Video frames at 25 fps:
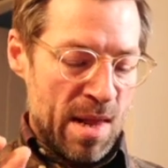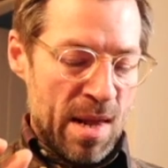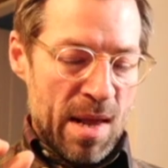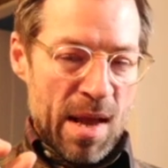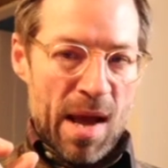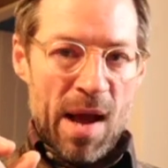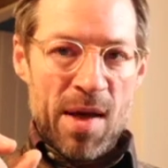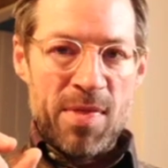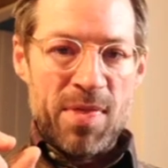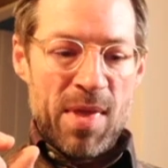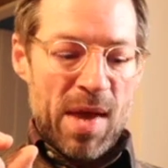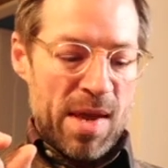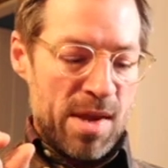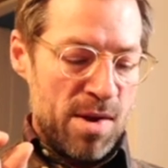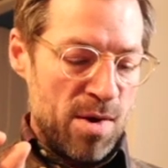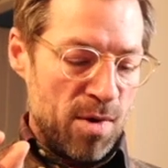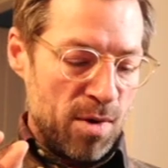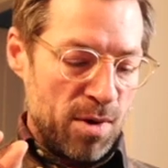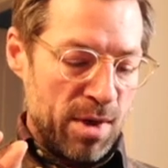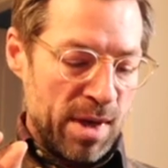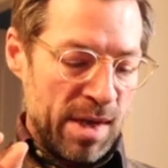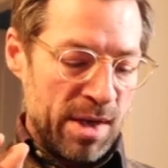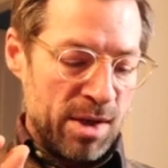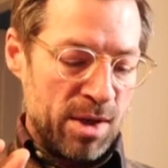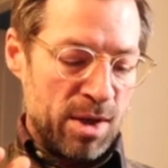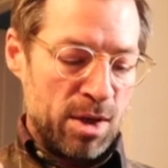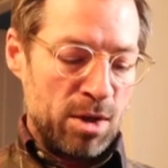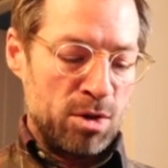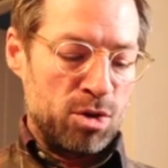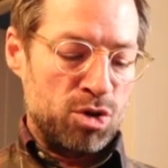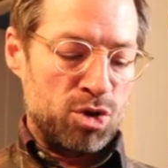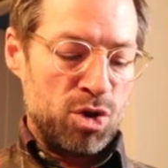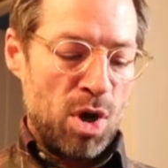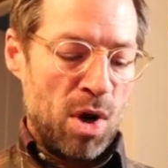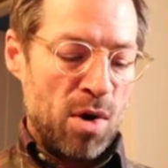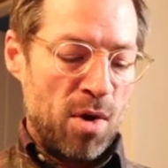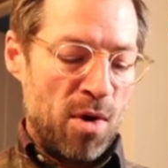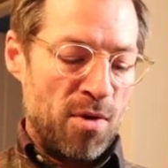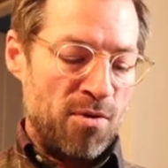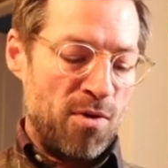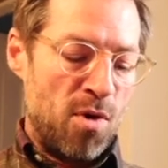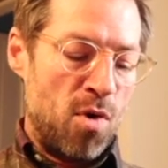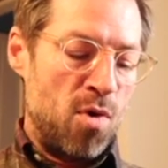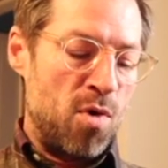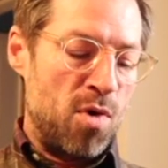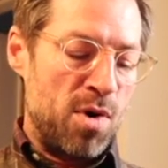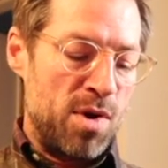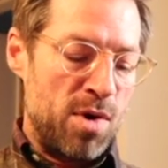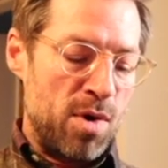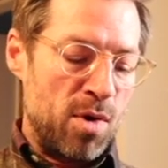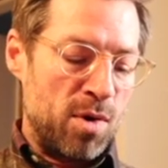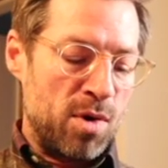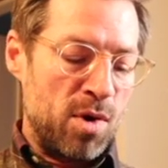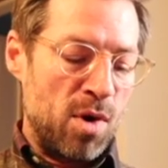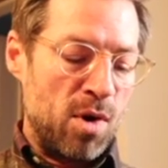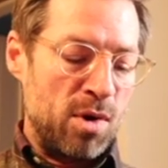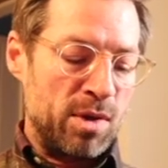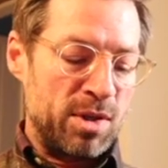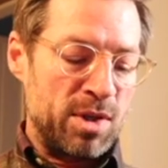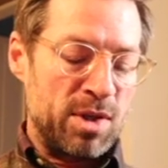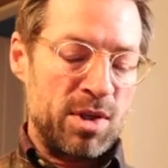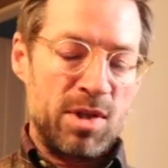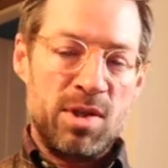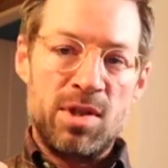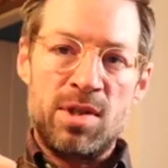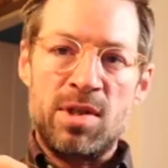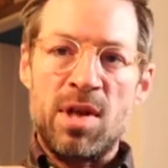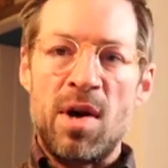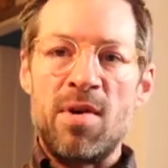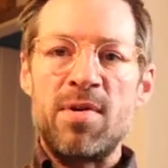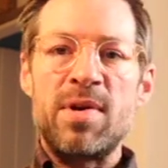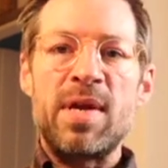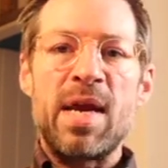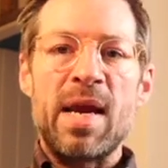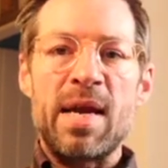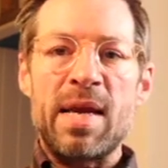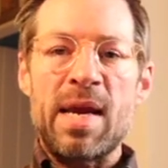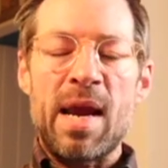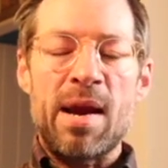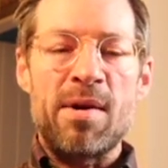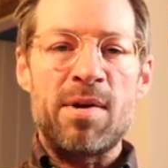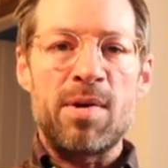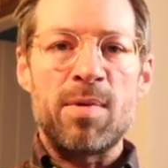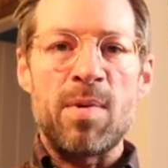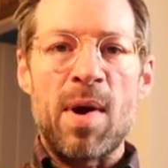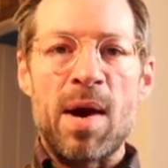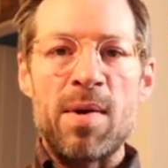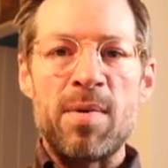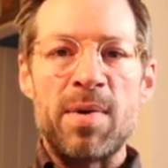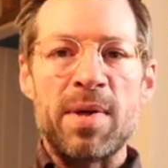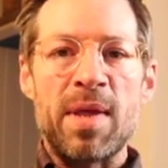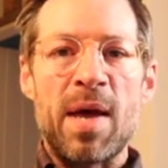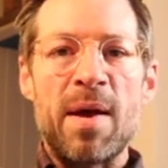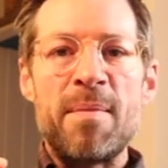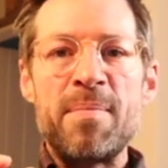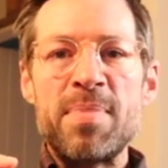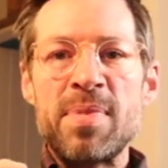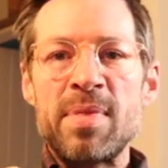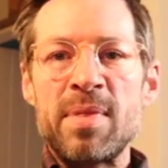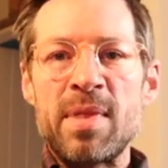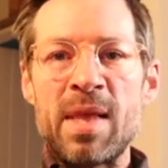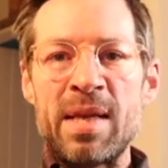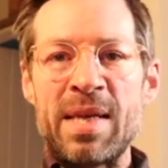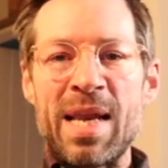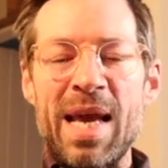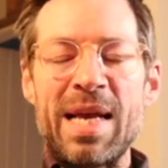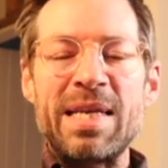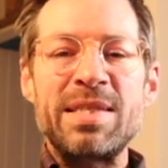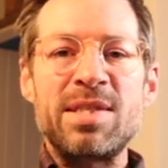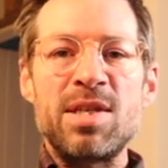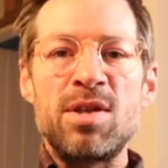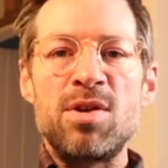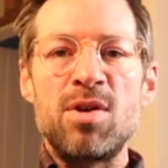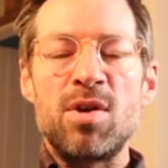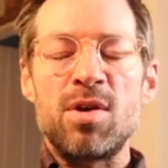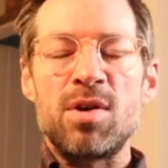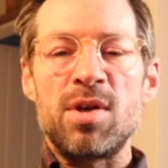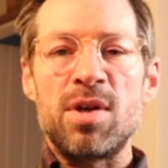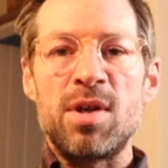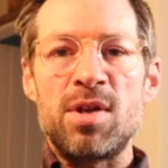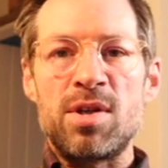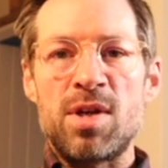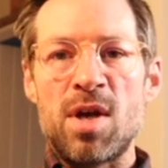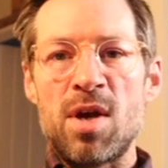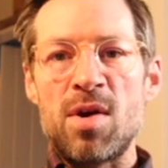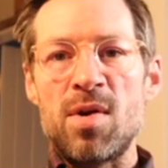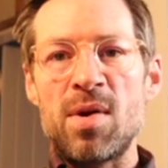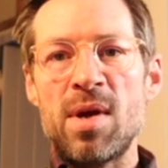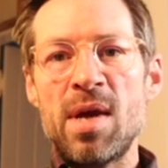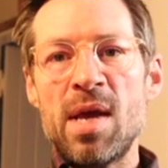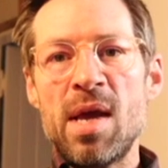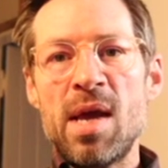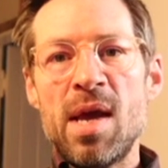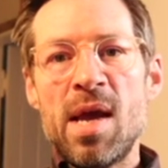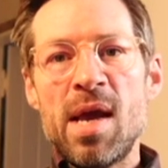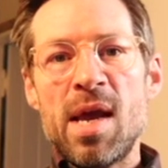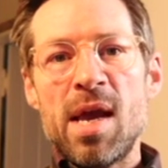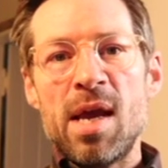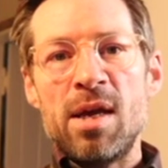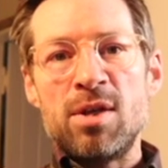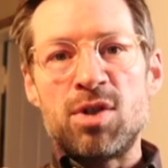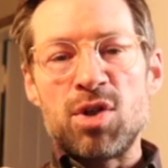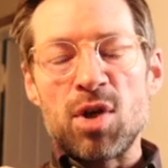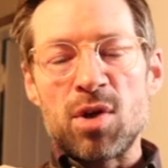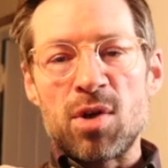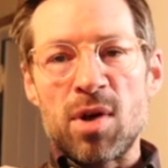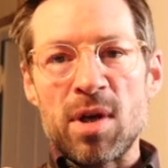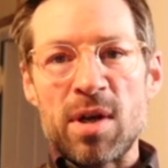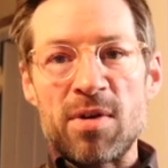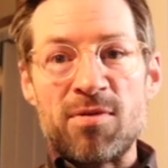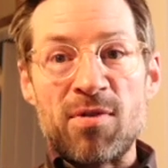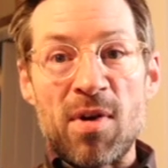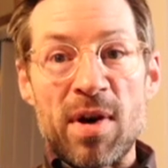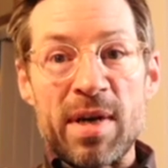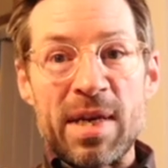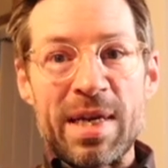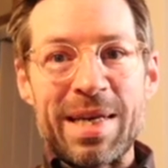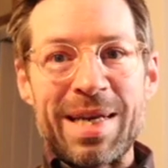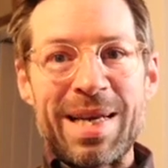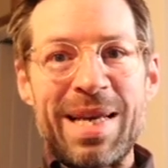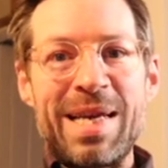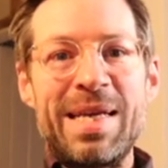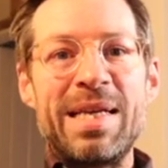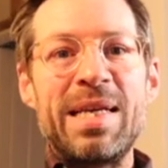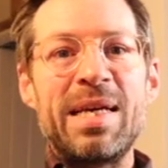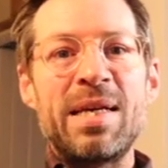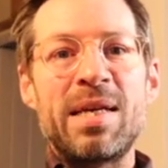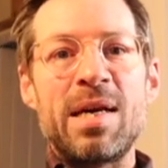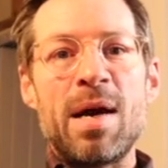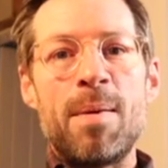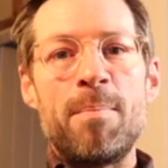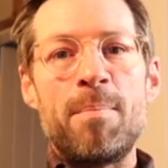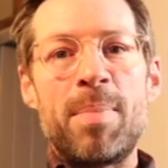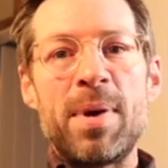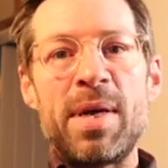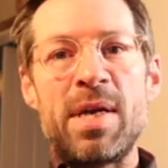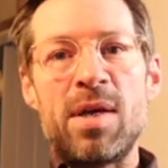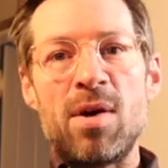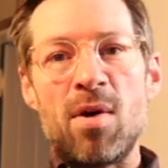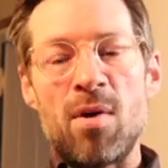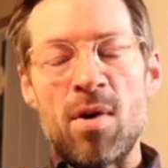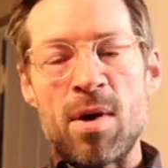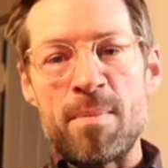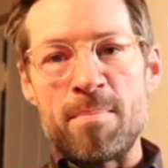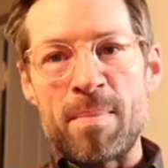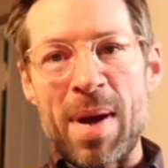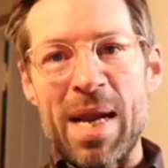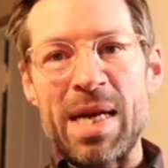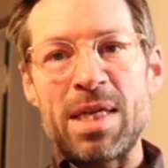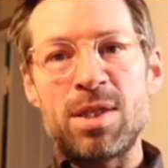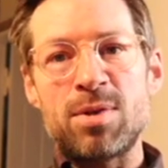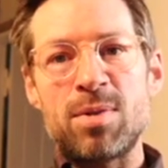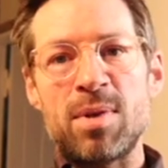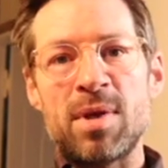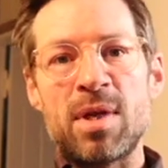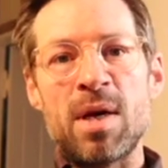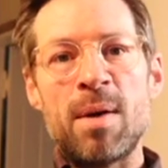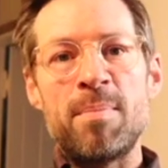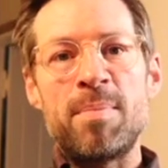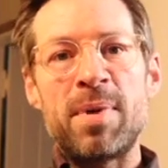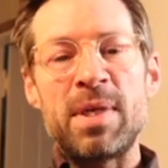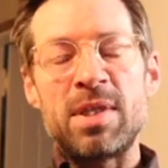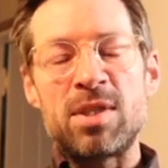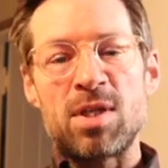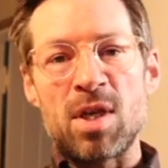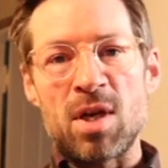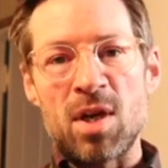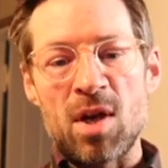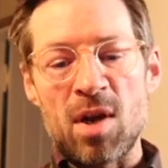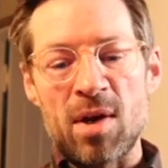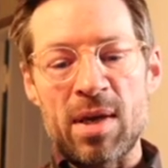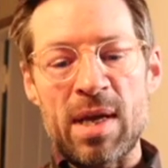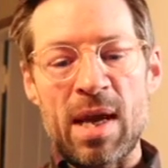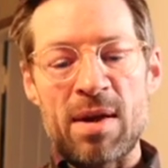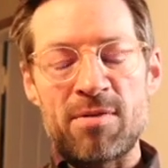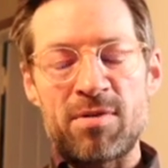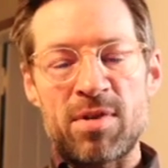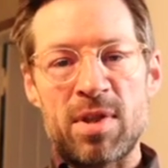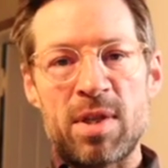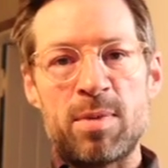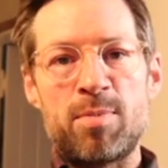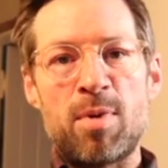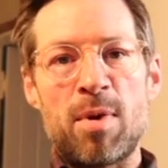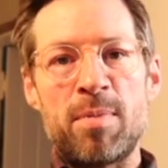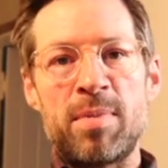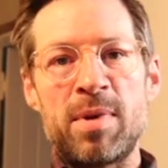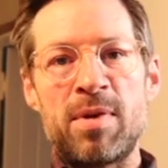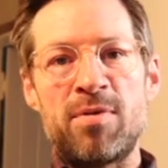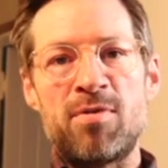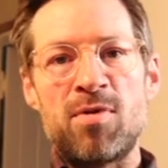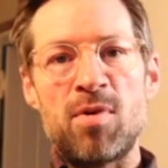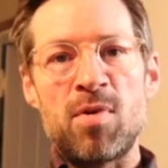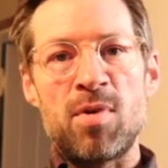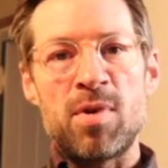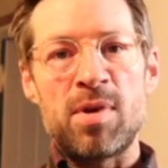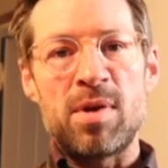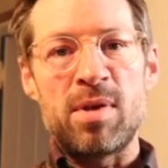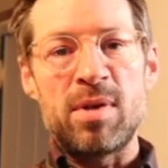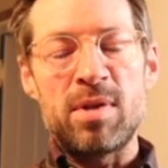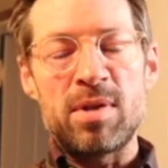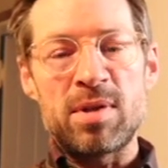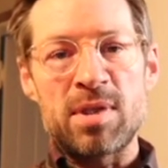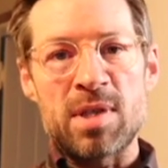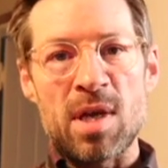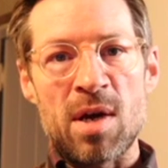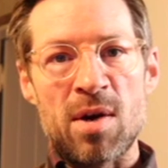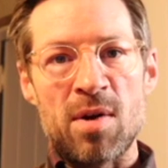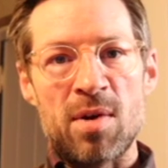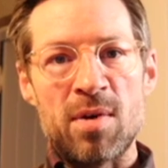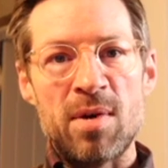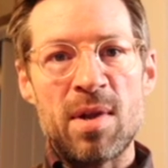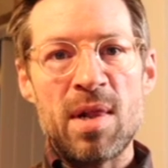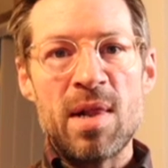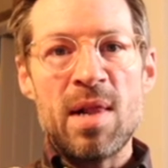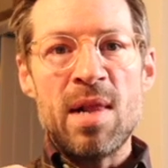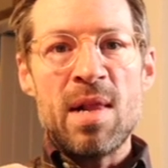and that you're in control of all of your costs. Don't get carried away with it. The next thing you're going to do is you're going to find a cleaning company or a management company to look after the property for you. So